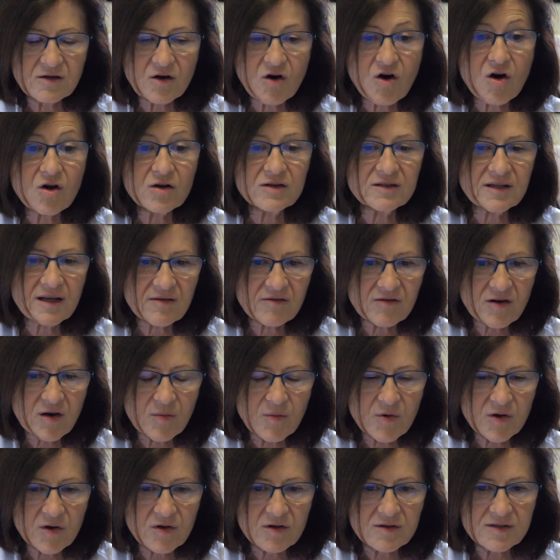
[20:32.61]
or
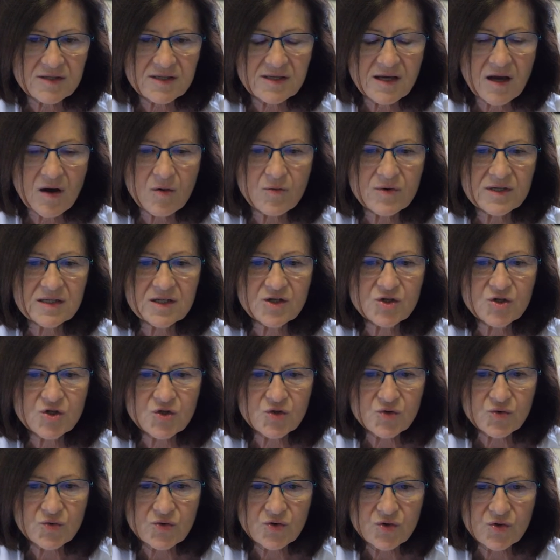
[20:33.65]
develop a cancer within
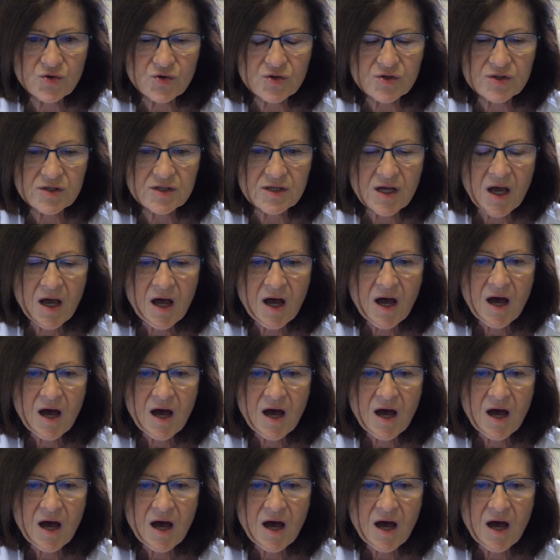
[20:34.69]
2 years